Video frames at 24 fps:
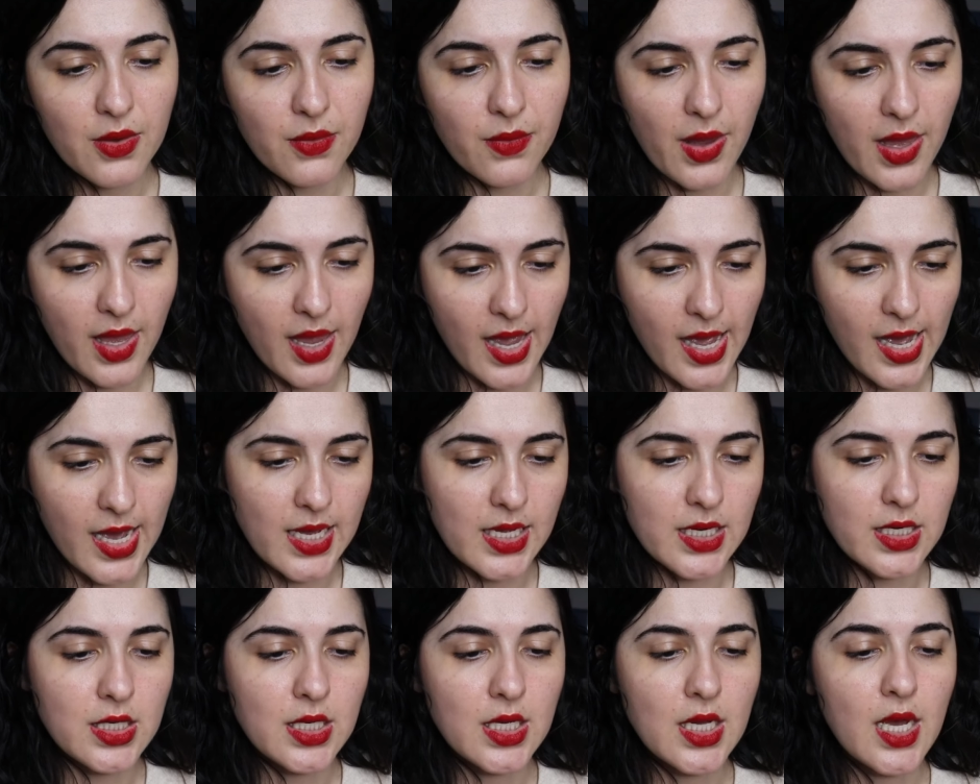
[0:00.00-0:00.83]
We
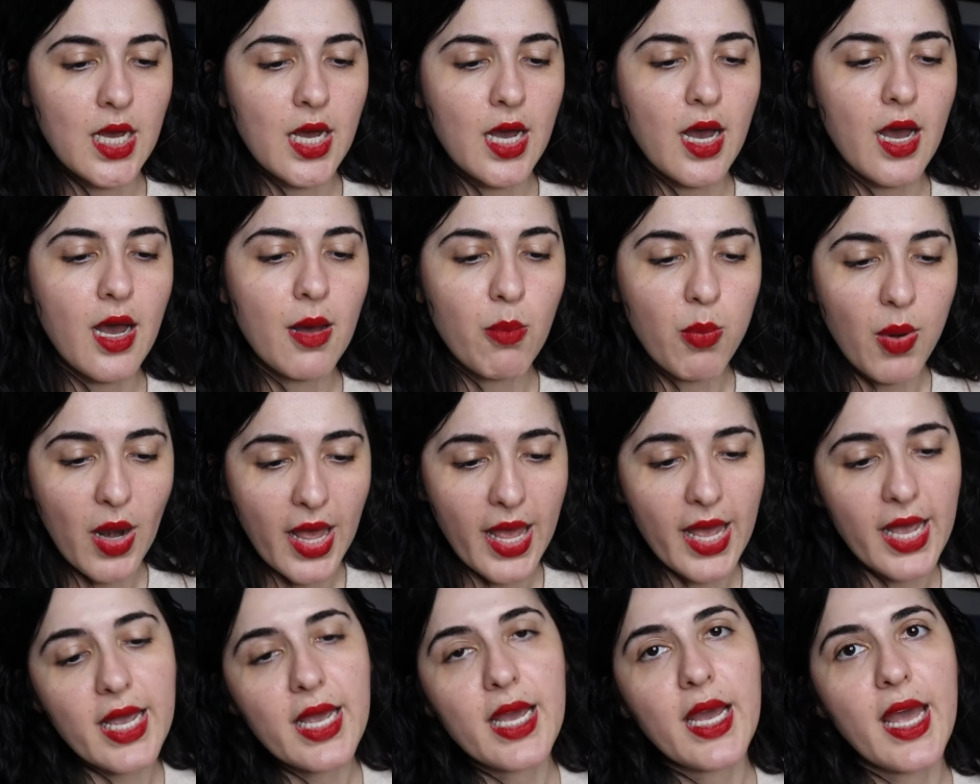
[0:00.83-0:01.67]
had a
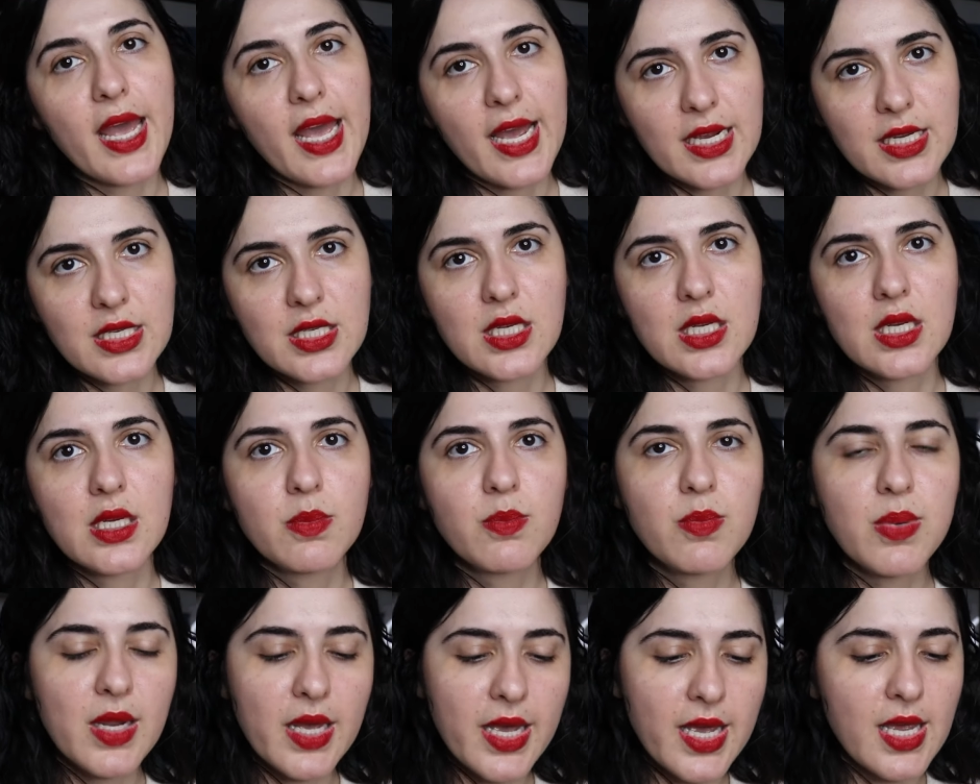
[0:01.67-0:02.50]
black
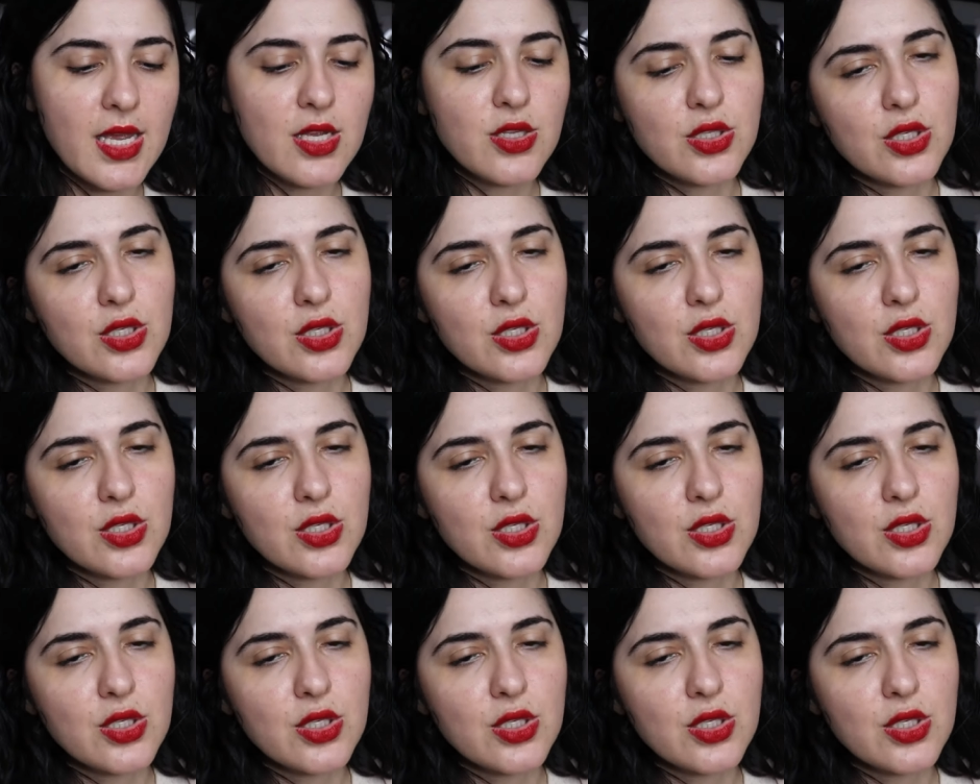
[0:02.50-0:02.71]
actor playing,